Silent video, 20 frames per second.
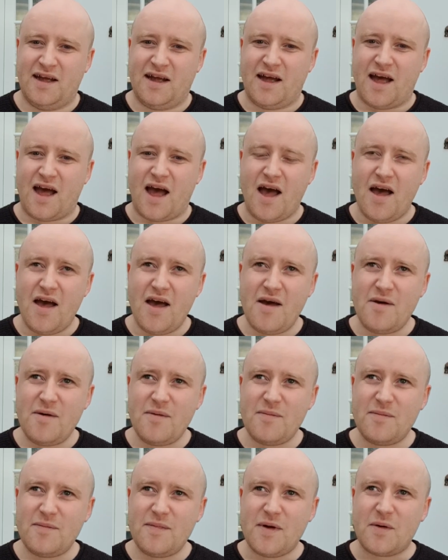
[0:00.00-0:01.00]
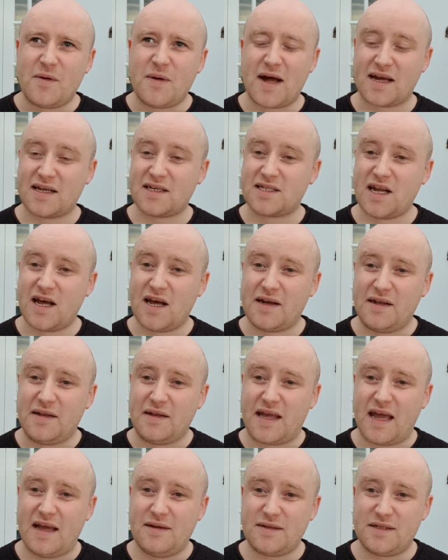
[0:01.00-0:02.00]
I got started in the
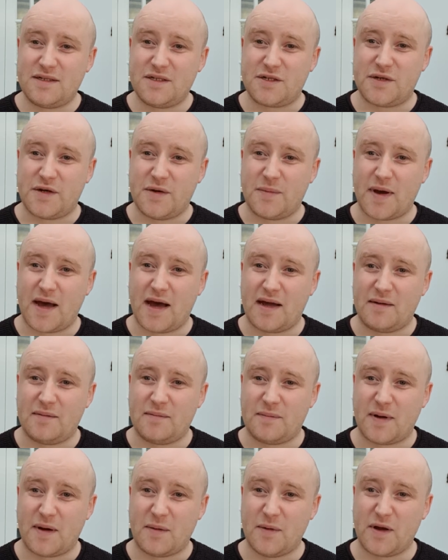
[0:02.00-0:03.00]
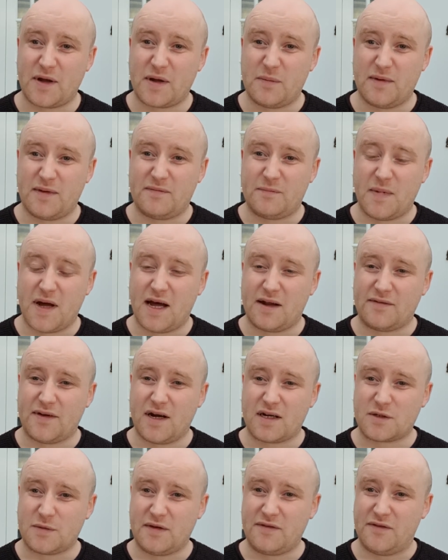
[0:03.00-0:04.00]
games industry by working with
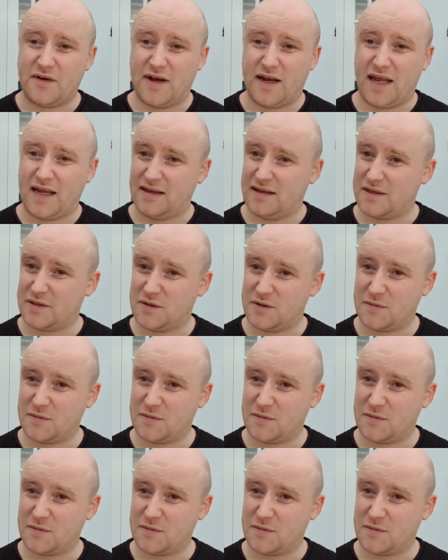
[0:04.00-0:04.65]
Aardvark Swift, really. This was